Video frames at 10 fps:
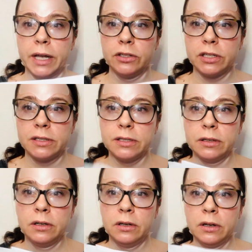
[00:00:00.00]
and just
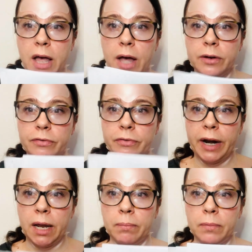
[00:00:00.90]
out of
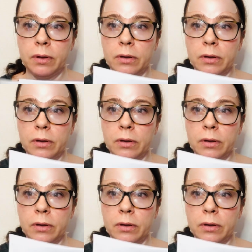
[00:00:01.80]
frame,